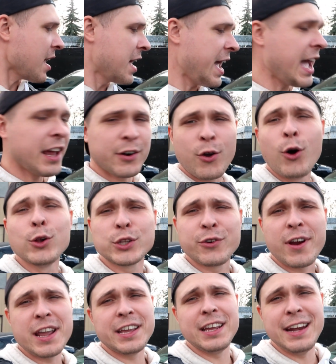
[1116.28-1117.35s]
and cold
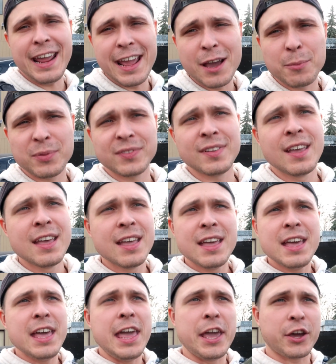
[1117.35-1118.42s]
cranking amps,
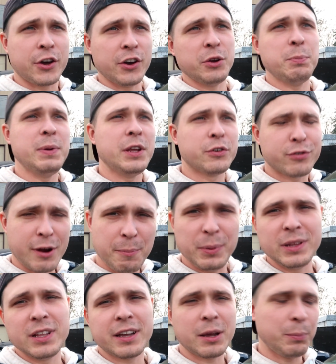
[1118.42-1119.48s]
it could be
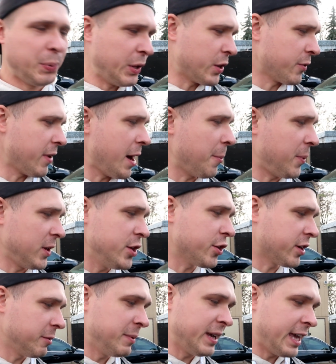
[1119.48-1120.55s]
tripping the computer up and you
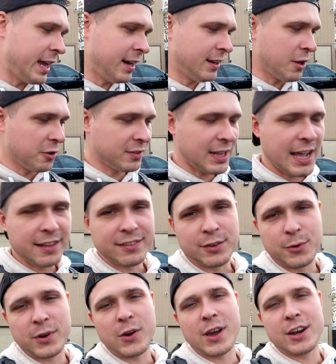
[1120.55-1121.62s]
could be getting those lights.
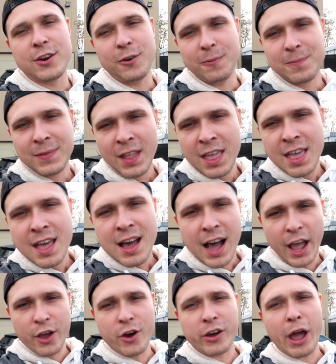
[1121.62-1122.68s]
So what do?
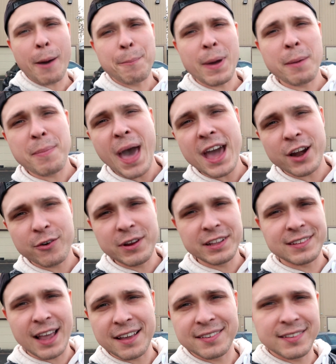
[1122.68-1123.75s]
I hook up my battery
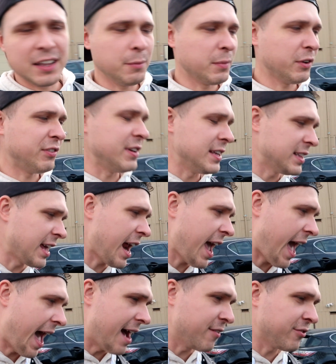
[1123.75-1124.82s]
testing machine that I
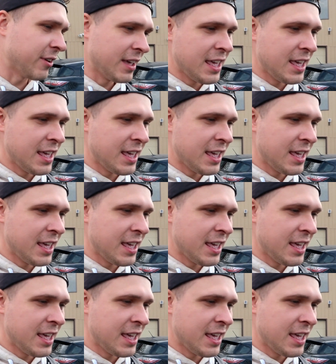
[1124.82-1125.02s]
have,